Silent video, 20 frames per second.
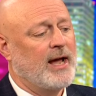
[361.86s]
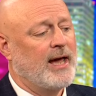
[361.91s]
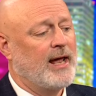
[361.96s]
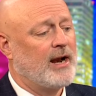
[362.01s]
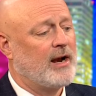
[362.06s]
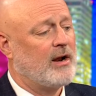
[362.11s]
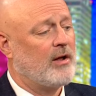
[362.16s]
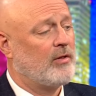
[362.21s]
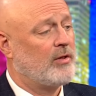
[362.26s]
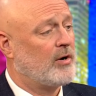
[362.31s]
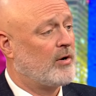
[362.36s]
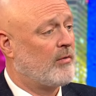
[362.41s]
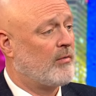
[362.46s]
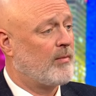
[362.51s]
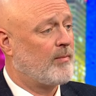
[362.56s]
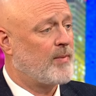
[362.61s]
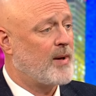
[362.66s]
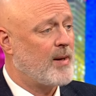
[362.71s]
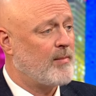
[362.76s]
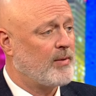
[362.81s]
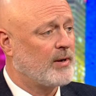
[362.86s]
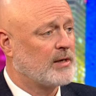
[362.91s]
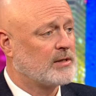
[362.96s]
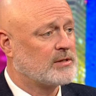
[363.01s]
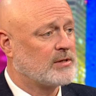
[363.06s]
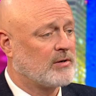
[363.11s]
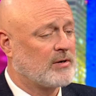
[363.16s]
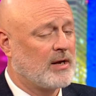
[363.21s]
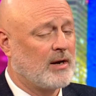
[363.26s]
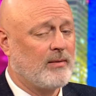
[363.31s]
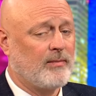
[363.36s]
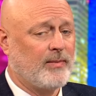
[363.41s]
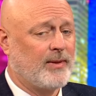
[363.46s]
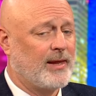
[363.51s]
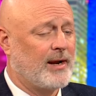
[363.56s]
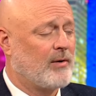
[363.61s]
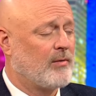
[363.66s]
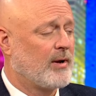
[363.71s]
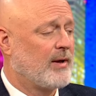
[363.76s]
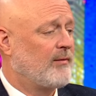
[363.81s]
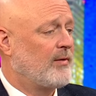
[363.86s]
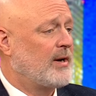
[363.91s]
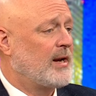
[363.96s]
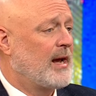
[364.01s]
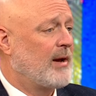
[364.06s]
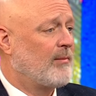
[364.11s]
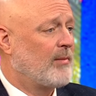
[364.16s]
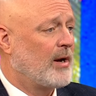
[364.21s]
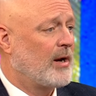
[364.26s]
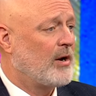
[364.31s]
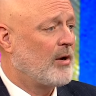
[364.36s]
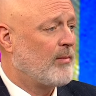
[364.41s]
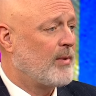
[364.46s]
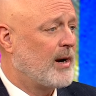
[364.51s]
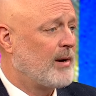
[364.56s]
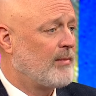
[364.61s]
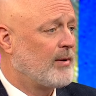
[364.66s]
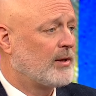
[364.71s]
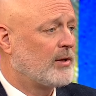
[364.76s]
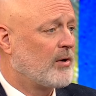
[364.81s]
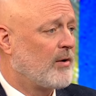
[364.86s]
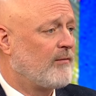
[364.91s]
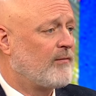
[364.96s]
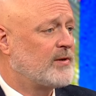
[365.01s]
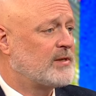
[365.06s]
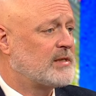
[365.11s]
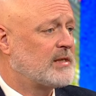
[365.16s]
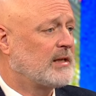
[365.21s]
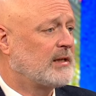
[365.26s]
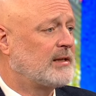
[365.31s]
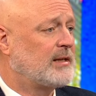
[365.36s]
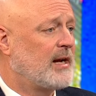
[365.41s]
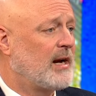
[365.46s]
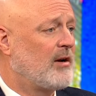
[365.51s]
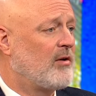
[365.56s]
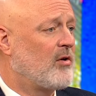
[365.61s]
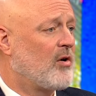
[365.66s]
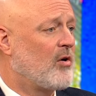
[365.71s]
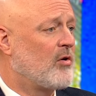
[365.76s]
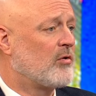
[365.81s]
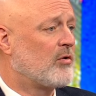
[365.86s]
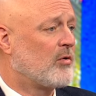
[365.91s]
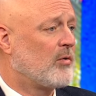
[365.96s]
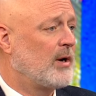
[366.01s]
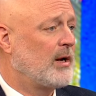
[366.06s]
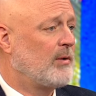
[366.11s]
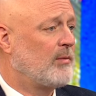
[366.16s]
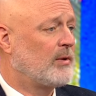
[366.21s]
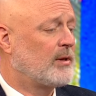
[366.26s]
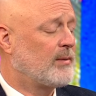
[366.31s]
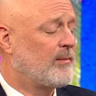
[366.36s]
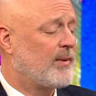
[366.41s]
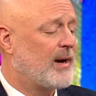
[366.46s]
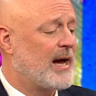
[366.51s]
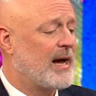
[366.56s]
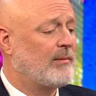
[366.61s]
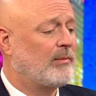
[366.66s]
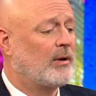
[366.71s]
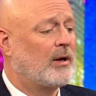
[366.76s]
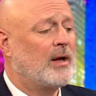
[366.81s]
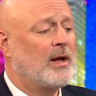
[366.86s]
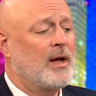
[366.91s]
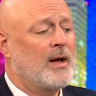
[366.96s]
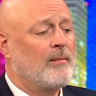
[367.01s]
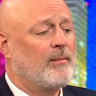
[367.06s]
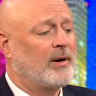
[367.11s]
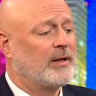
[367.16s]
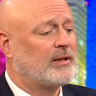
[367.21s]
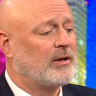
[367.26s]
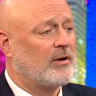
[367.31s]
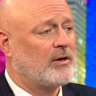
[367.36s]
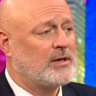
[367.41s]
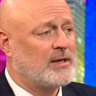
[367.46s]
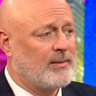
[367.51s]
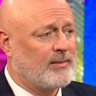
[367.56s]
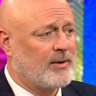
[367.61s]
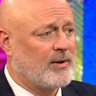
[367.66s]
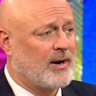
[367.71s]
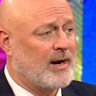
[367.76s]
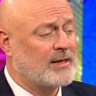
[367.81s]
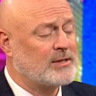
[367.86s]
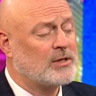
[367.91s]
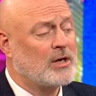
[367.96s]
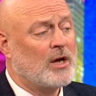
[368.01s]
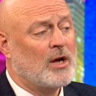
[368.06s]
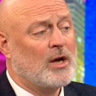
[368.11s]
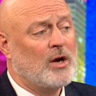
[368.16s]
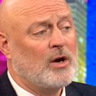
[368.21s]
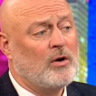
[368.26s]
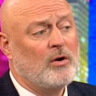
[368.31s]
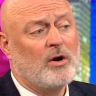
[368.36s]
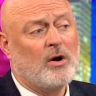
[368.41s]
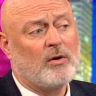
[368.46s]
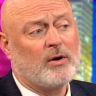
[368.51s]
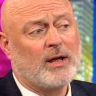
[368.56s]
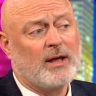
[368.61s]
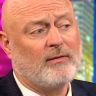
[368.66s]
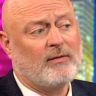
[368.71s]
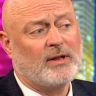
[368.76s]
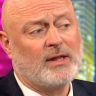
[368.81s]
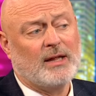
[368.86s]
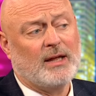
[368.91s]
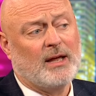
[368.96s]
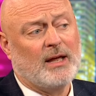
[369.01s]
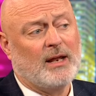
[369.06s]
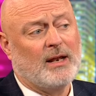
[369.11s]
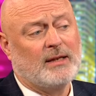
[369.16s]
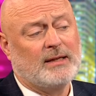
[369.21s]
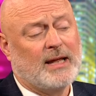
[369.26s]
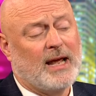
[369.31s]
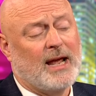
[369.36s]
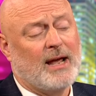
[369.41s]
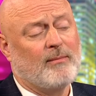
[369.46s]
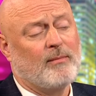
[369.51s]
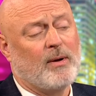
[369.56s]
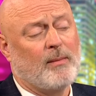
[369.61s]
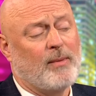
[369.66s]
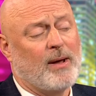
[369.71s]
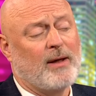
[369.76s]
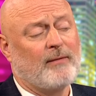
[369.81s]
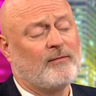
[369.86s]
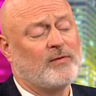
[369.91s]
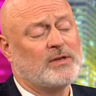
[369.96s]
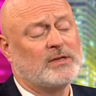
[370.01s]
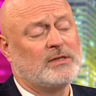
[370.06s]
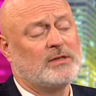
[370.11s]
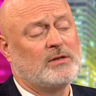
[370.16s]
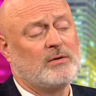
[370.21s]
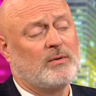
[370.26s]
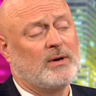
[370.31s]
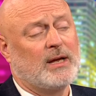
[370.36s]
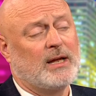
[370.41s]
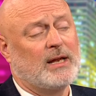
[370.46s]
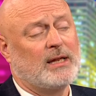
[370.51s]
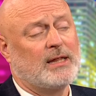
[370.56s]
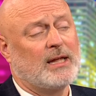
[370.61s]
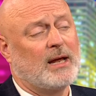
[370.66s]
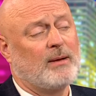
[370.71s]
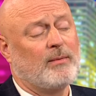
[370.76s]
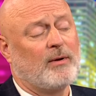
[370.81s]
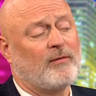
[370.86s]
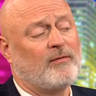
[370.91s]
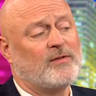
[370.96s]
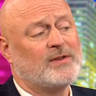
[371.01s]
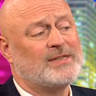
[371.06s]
And I know there are Republicans that will get it, but they don't give a damn about nobody but their own, facilitating their own greed with the Bible. But there are Democrats who don't give a, a damn about doing anything but